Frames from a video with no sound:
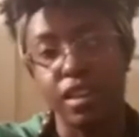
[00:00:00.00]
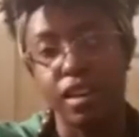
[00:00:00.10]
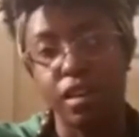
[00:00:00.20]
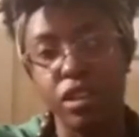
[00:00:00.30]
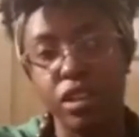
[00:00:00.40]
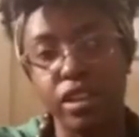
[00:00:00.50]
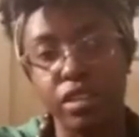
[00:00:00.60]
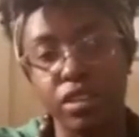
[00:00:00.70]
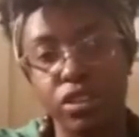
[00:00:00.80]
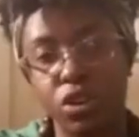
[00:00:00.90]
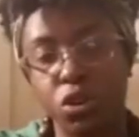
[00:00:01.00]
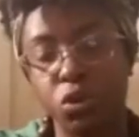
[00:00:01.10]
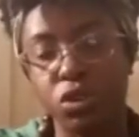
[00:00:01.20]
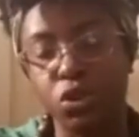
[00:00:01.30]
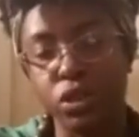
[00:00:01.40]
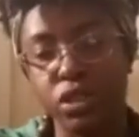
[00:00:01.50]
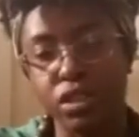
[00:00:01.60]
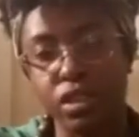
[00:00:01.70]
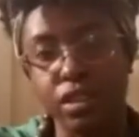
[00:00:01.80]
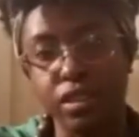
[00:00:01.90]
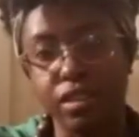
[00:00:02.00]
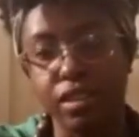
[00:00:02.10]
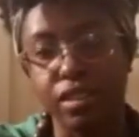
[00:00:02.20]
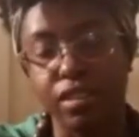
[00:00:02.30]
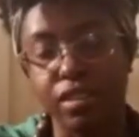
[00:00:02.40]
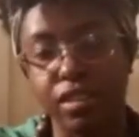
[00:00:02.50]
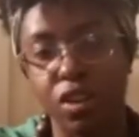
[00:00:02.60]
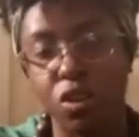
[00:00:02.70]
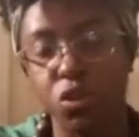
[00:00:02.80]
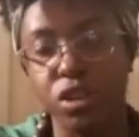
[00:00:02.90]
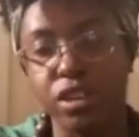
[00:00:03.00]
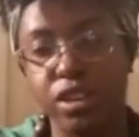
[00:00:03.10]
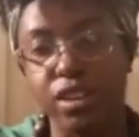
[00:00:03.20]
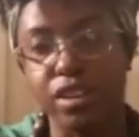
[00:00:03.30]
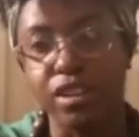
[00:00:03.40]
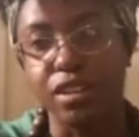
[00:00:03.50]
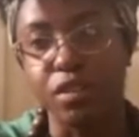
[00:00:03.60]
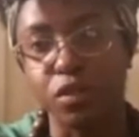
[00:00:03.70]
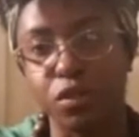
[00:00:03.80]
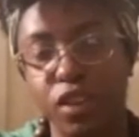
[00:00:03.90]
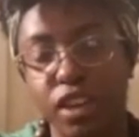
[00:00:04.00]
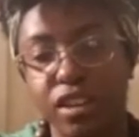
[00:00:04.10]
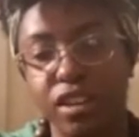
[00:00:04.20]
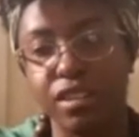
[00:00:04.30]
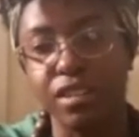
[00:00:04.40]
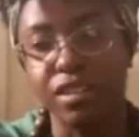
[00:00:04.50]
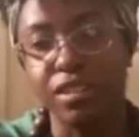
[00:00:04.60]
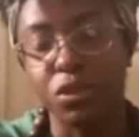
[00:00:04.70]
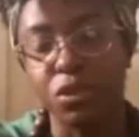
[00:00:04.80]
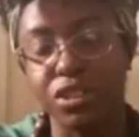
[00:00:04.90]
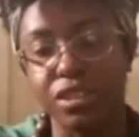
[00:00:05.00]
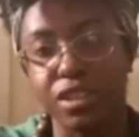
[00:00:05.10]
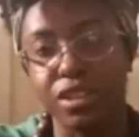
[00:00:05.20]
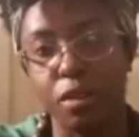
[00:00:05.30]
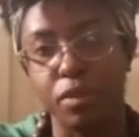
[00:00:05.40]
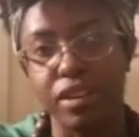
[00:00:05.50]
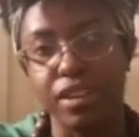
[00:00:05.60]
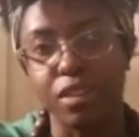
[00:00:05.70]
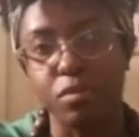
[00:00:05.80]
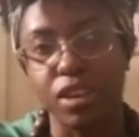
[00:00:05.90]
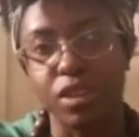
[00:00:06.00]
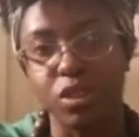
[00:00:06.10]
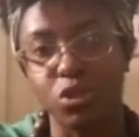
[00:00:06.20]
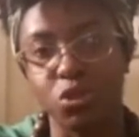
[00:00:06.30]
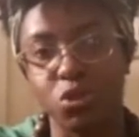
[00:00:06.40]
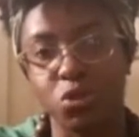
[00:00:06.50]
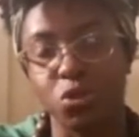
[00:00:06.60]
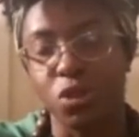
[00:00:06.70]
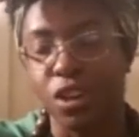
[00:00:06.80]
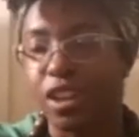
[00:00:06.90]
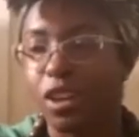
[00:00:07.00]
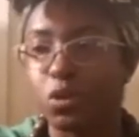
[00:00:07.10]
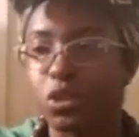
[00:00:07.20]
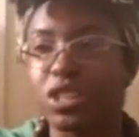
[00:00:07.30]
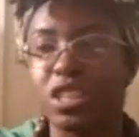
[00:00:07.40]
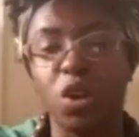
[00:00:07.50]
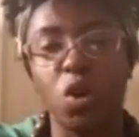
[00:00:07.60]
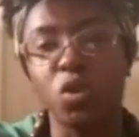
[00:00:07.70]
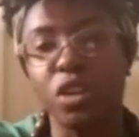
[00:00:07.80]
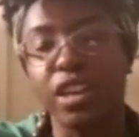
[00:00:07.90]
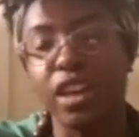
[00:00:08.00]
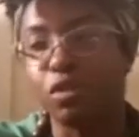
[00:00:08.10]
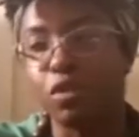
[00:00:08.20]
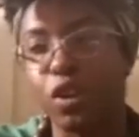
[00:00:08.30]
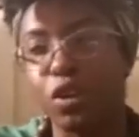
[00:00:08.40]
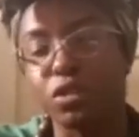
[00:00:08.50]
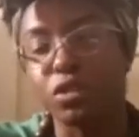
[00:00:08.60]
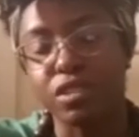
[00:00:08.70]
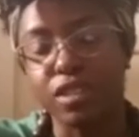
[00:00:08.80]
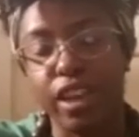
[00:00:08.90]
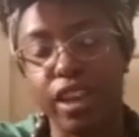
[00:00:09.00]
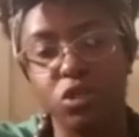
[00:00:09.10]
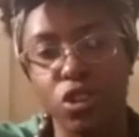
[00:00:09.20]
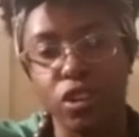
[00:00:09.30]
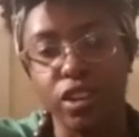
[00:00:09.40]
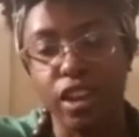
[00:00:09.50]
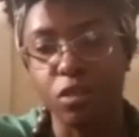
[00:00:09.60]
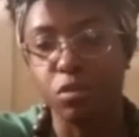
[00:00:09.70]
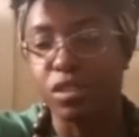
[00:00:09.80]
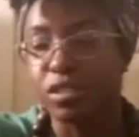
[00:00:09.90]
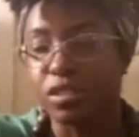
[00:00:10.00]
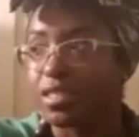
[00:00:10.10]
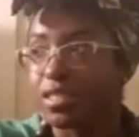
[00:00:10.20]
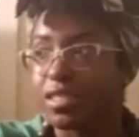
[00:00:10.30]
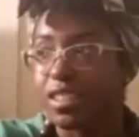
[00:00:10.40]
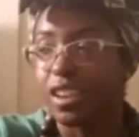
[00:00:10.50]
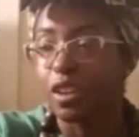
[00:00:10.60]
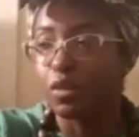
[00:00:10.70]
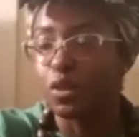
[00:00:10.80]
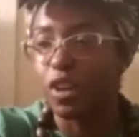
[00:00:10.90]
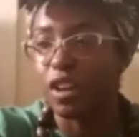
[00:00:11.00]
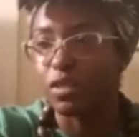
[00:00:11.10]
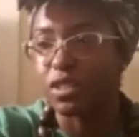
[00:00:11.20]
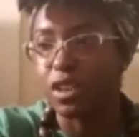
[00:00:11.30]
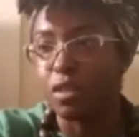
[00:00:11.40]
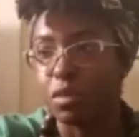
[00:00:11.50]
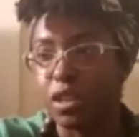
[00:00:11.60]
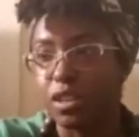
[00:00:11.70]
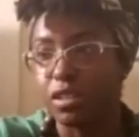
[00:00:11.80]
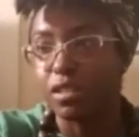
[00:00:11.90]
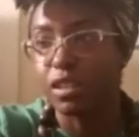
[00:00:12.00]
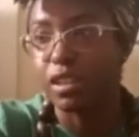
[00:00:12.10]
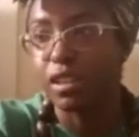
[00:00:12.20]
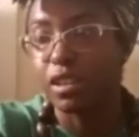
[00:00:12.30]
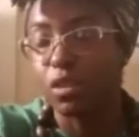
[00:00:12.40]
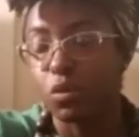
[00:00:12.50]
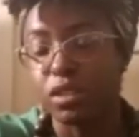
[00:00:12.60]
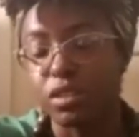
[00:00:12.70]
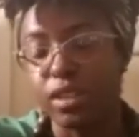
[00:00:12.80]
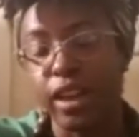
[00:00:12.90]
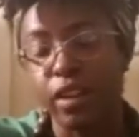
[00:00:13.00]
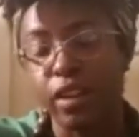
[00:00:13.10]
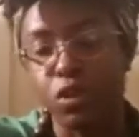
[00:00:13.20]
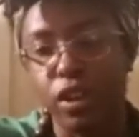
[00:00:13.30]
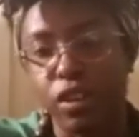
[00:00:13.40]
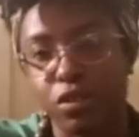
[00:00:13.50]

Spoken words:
I'm Alaina the Goat Dorsey, owner of Faded, which is a company committed to, which is the only and first hand-drawn cannabis infographics company with a side of creative